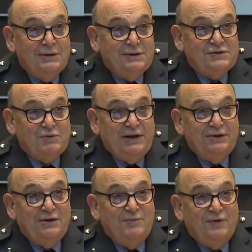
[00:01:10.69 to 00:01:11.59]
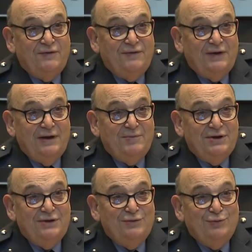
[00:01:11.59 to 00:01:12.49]
Swelling the number of airmen
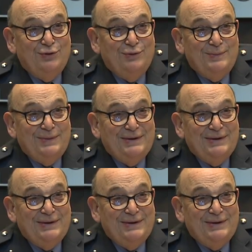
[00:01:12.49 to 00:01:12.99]
in the room,